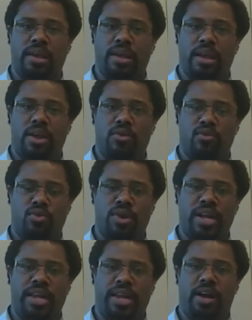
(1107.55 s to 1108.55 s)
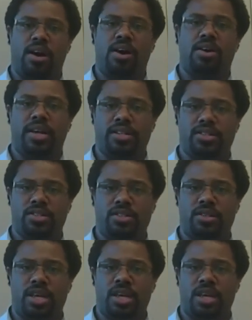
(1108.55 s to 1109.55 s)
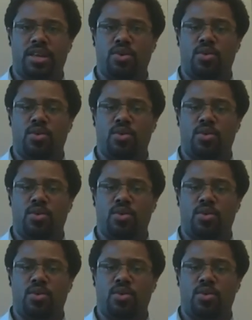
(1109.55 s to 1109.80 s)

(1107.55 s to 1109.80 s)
you know really harness the